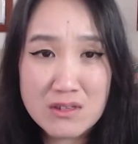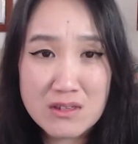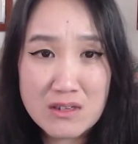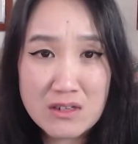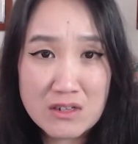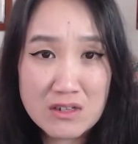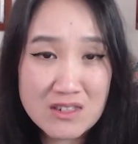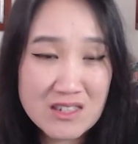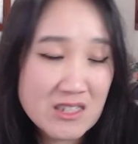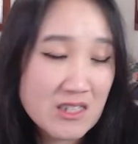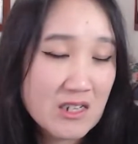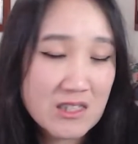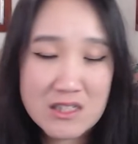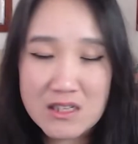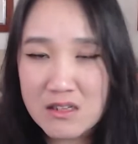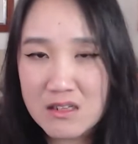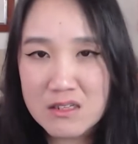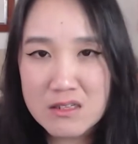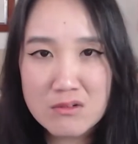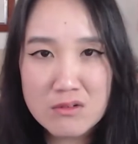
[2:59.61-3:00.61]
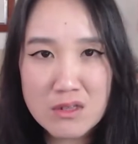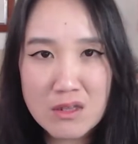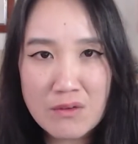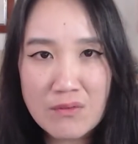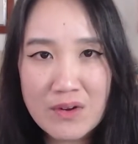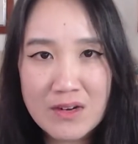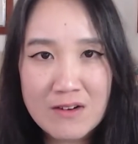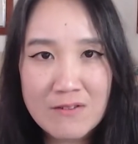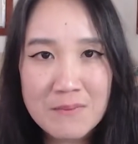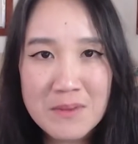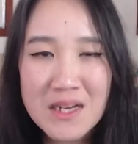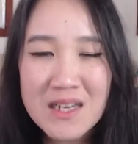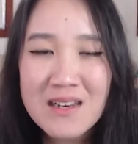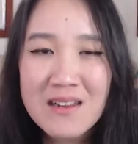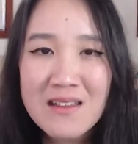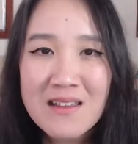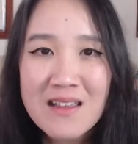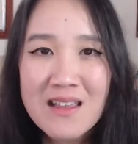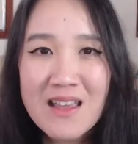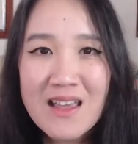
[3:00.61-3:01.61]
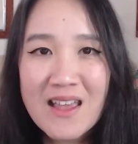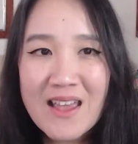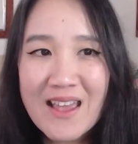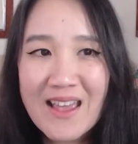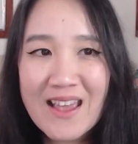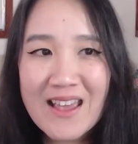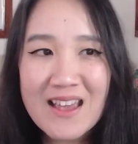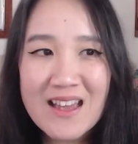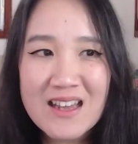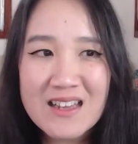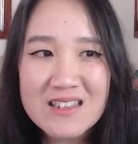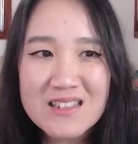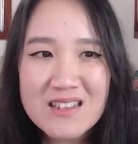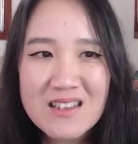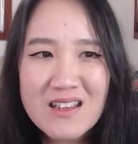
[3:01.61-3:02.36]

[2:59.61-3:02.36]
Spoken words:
you know, discussing this with a friend of mine. And